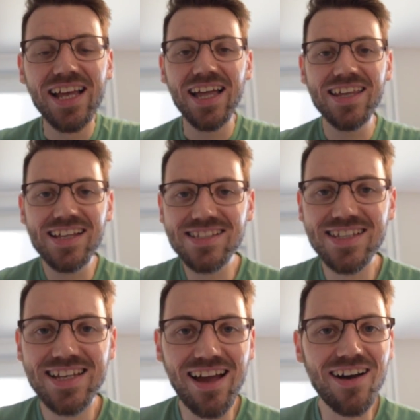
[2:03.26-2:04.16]
At the end of
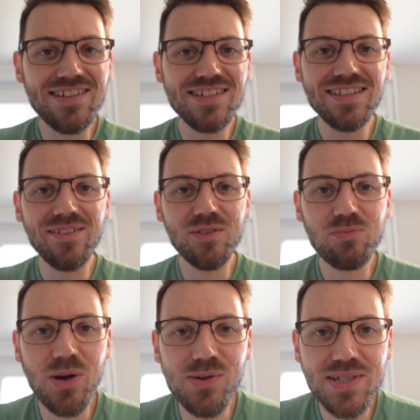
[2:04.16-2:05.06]
the day, I just love the
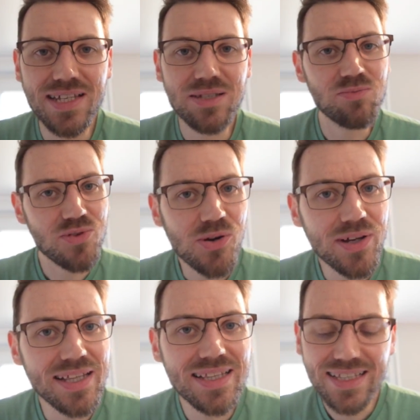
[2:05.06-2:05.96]
process of
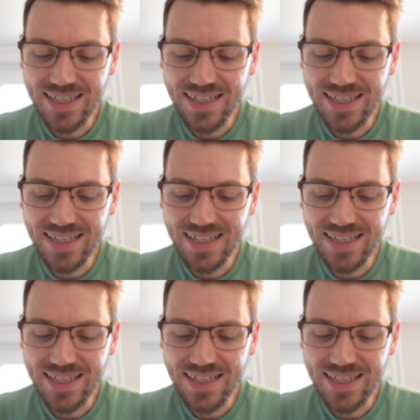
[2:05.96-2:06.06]
brewing.